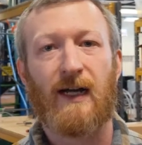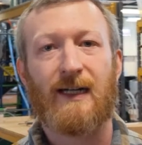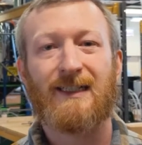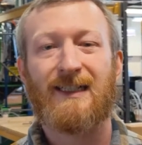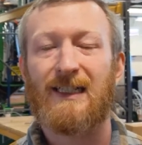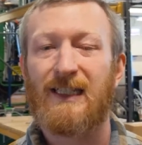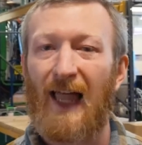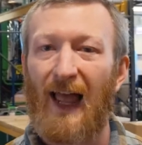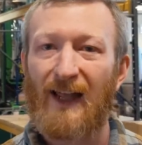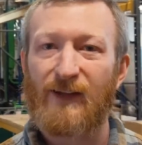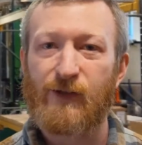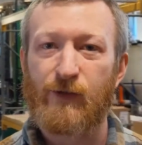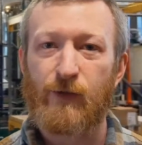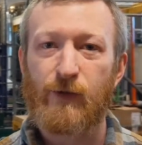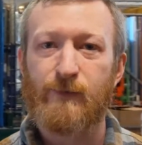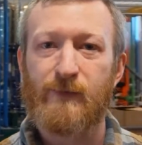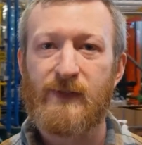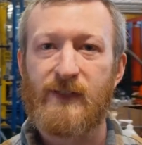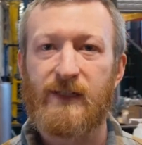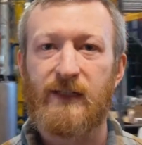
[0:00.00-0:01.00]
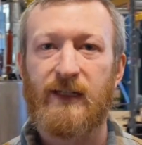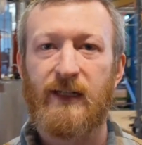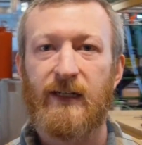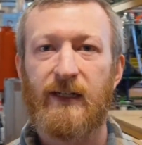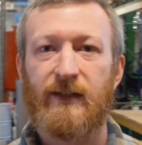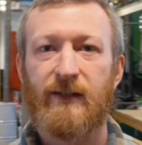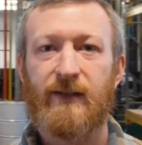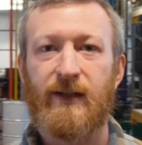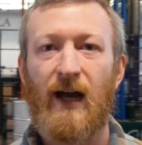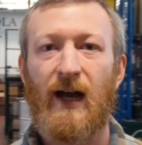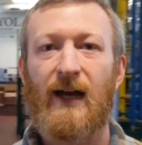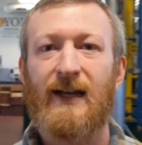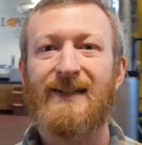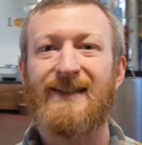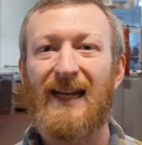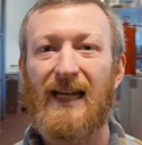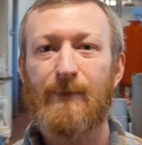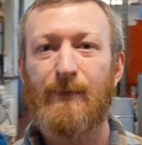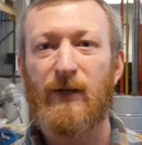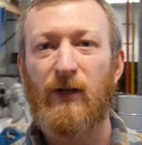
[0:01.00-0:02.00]
classrooms in
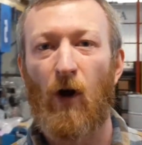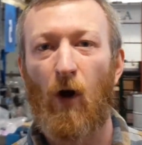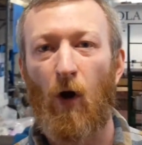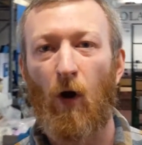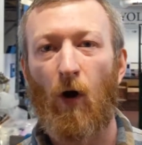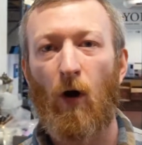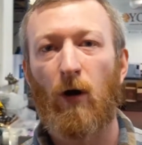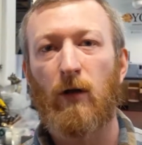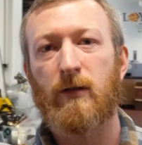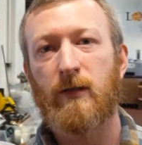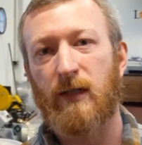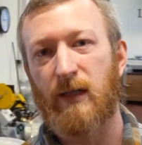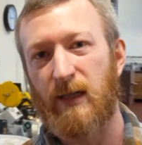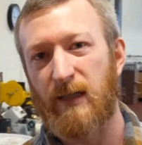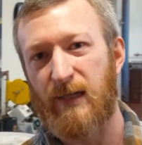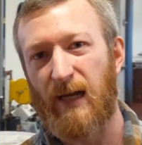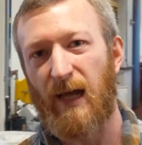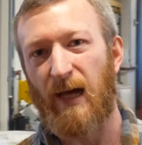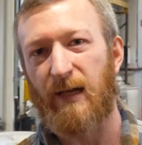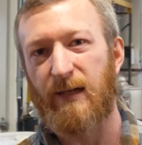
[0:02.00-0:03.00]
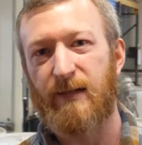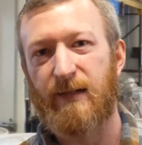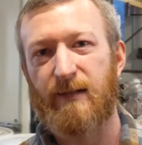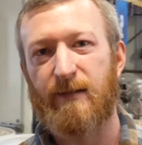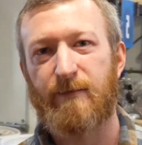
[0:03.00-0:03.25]
Damon Hall, a